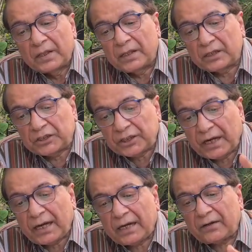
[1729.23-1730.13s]
the
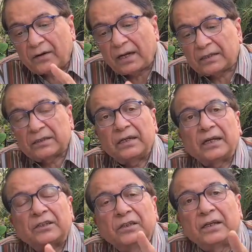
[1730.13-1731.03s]
shared
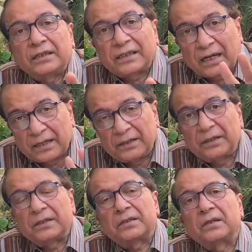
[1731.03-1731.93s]
transnational
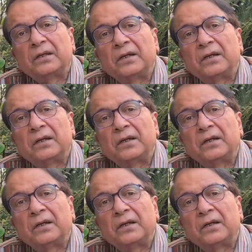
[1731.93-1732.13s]
challenges,